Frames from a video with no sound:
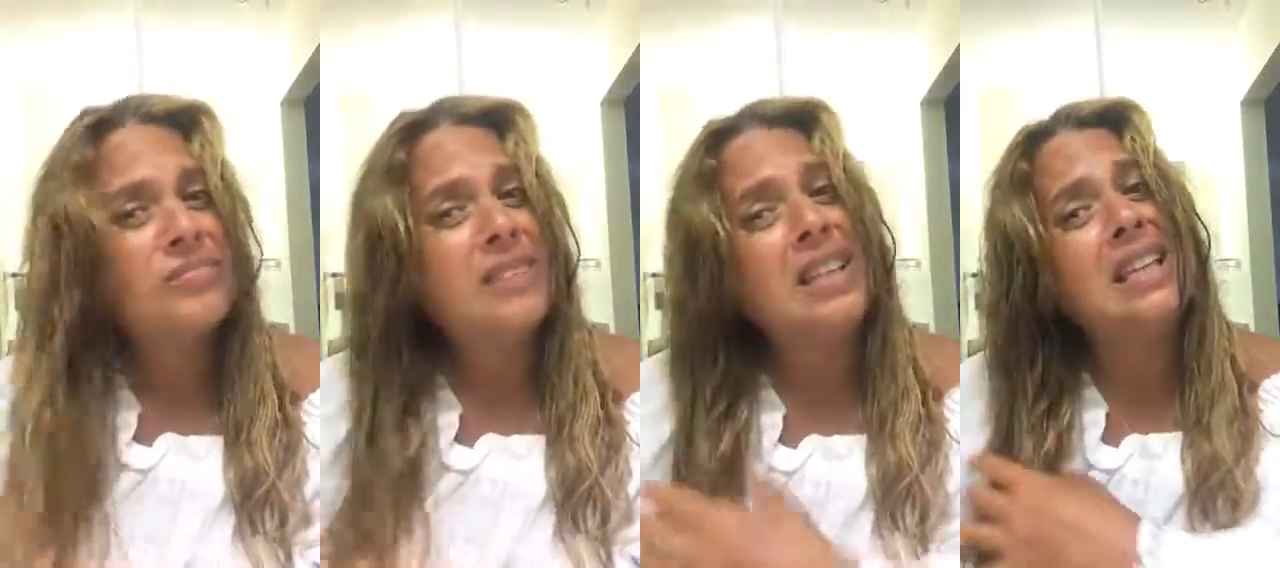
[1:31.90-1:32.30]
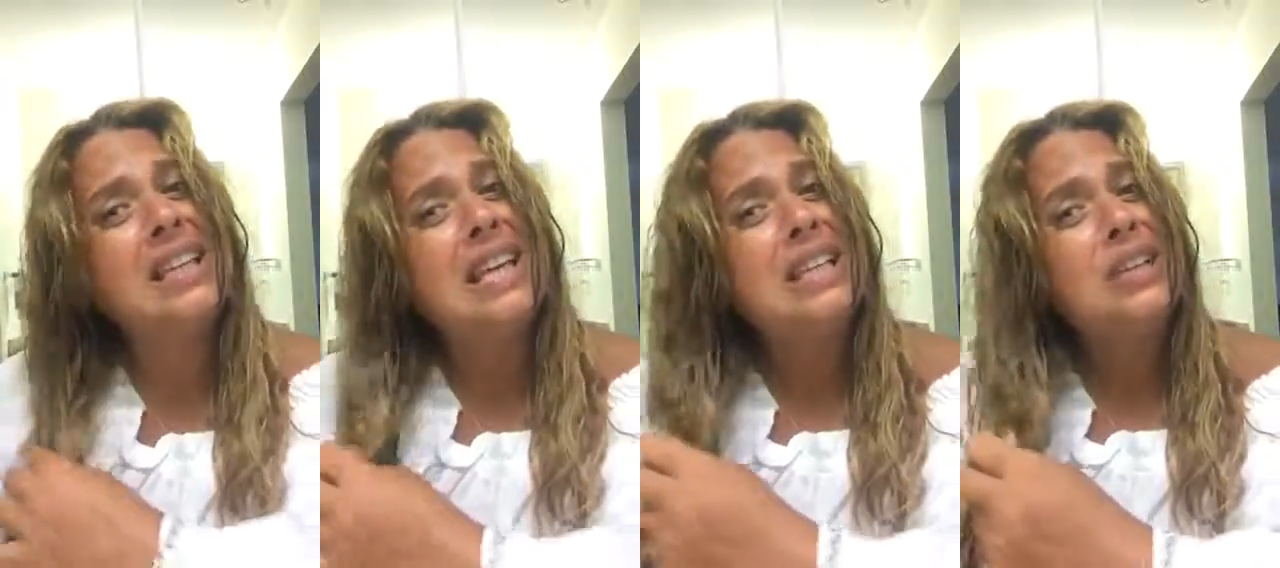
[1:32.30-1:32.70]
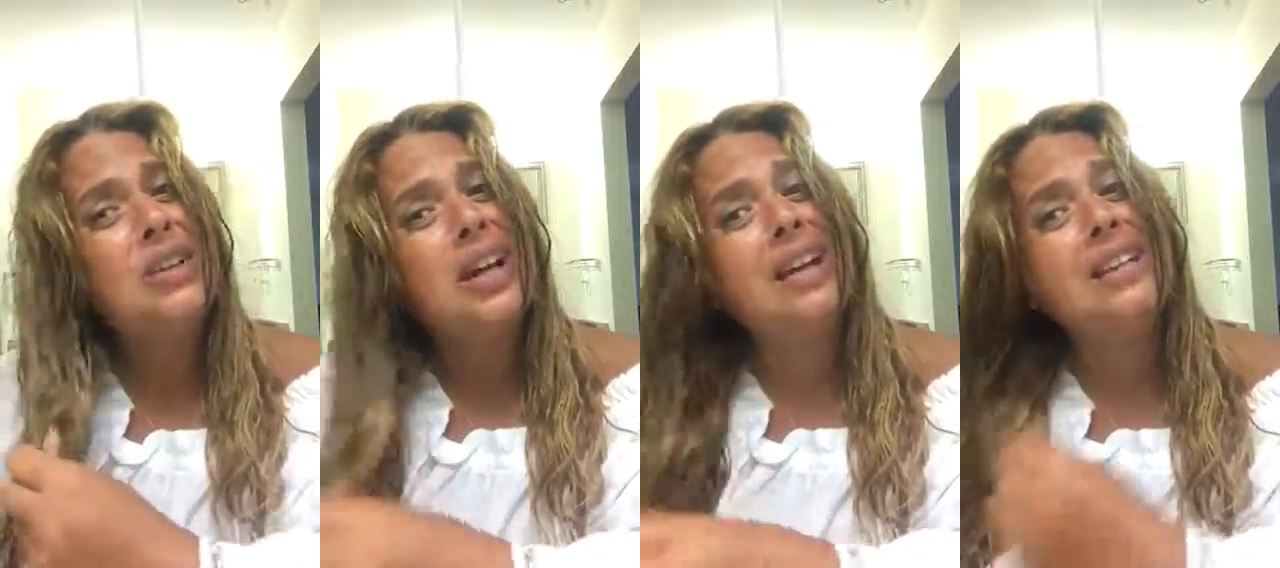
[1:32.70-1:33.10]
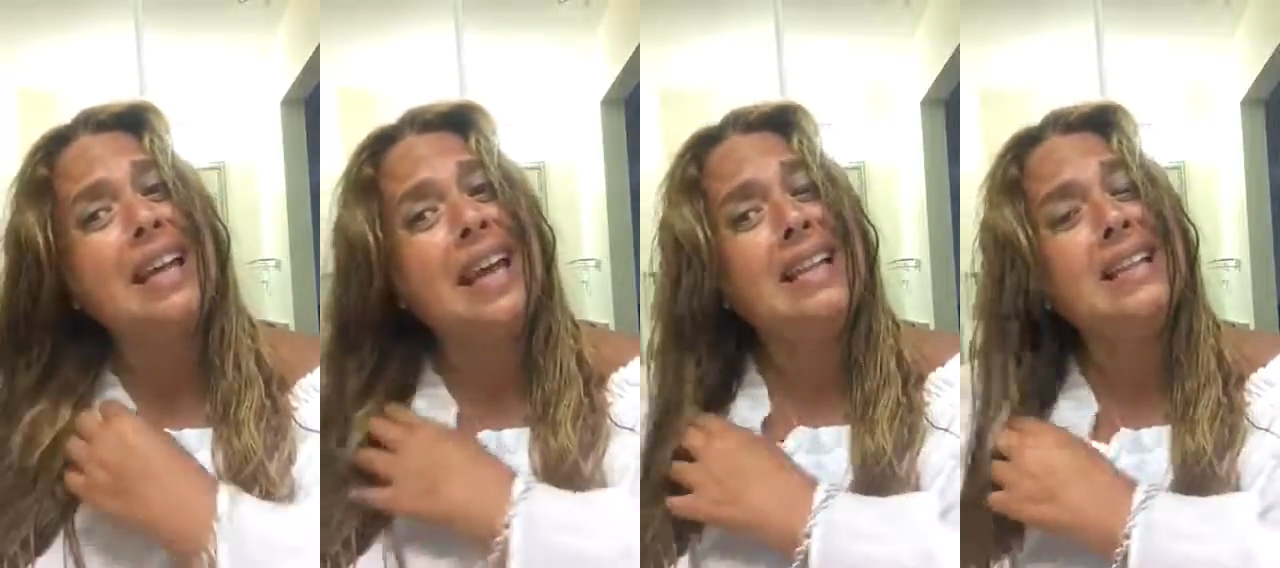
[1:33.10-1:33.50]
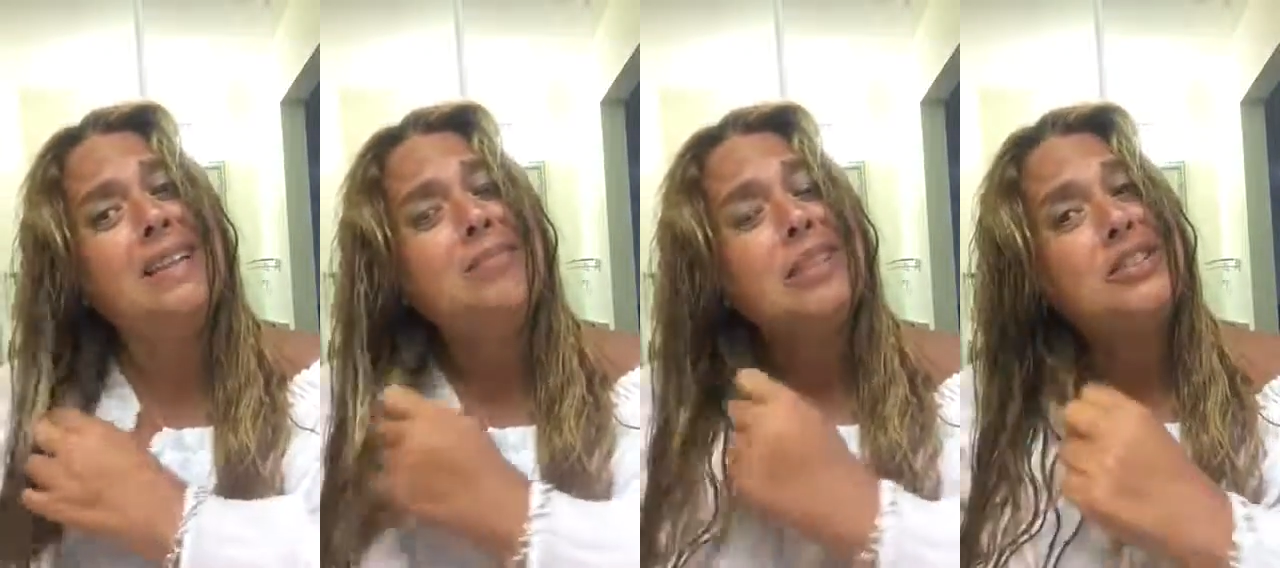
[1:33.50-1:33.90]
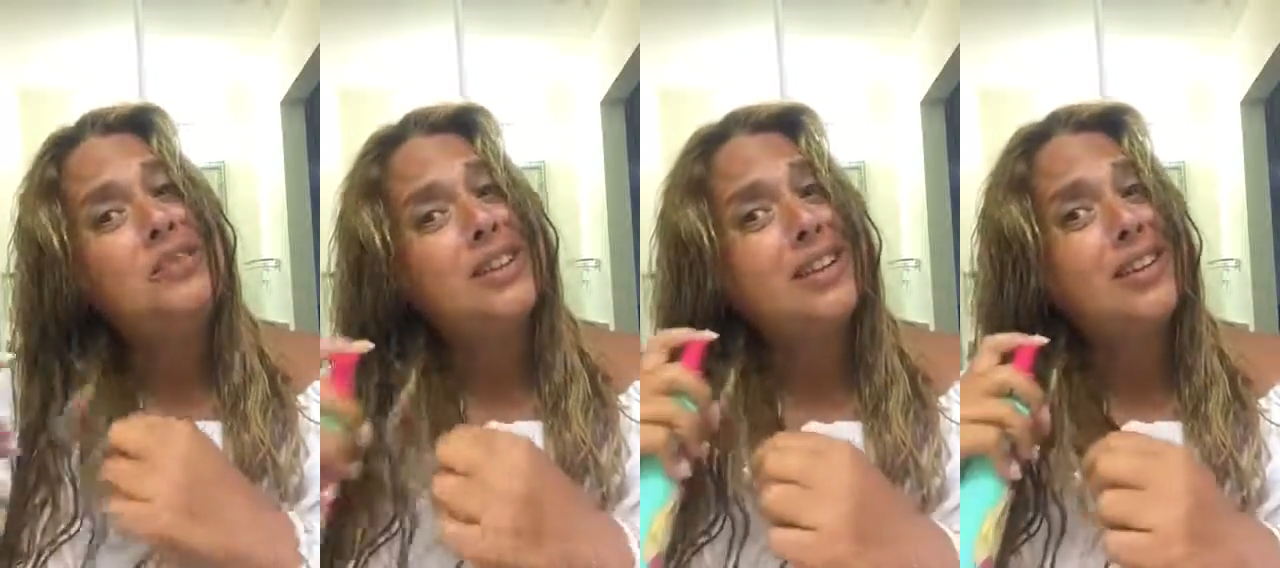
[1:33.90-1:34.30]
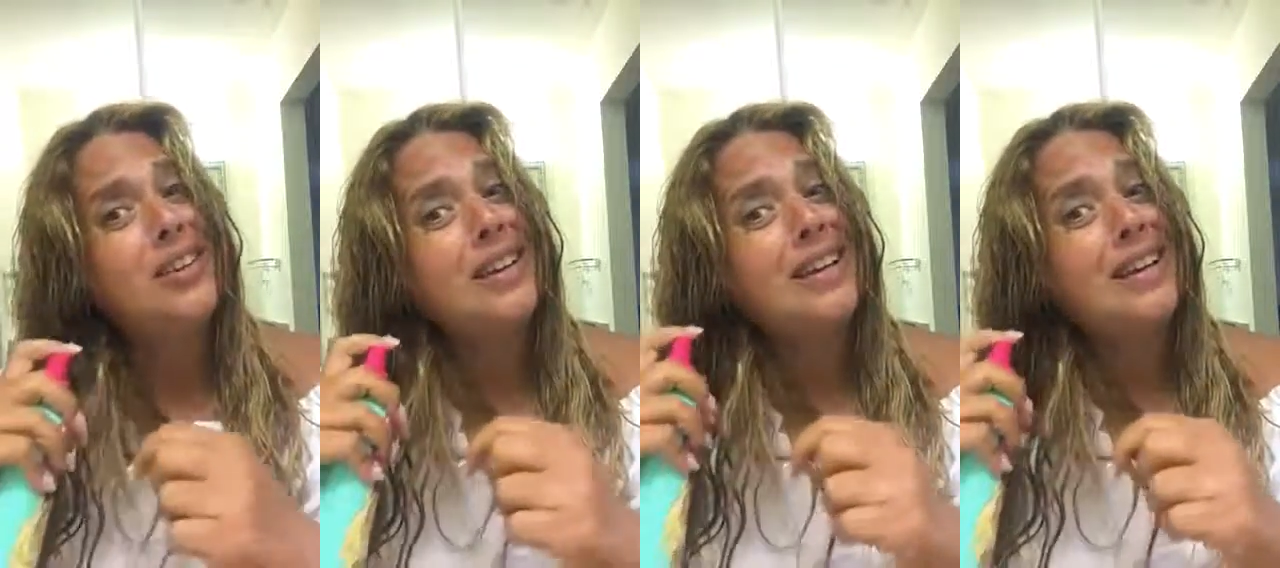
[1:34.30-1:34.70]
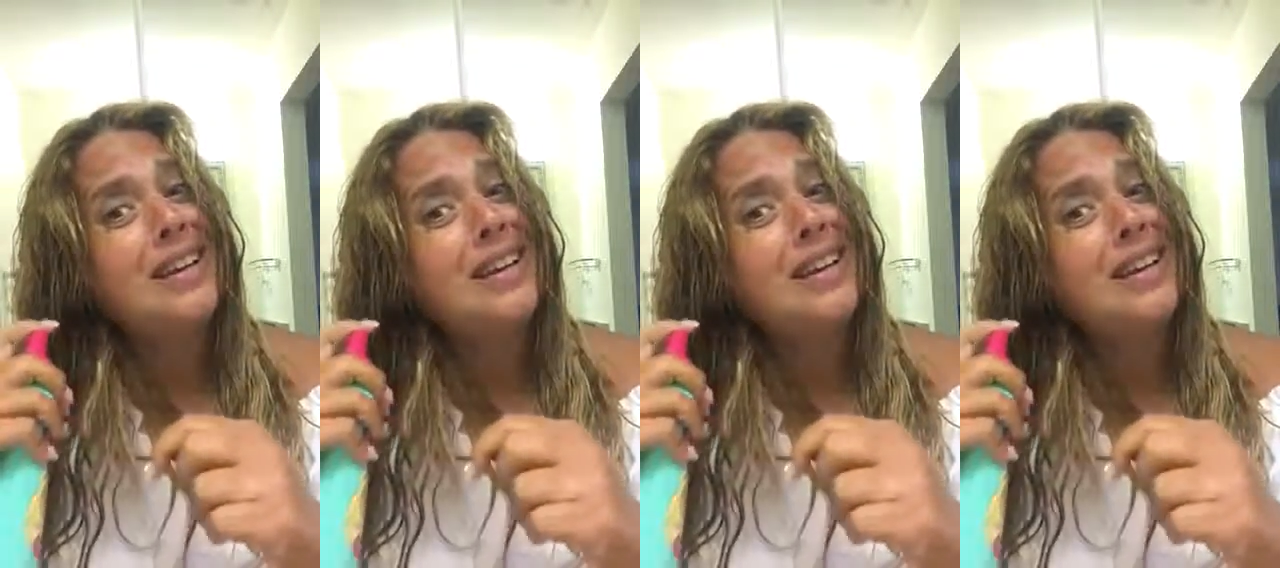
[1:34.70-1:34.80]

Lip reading: Nothing like a little cotton candy, makes you feel like you're at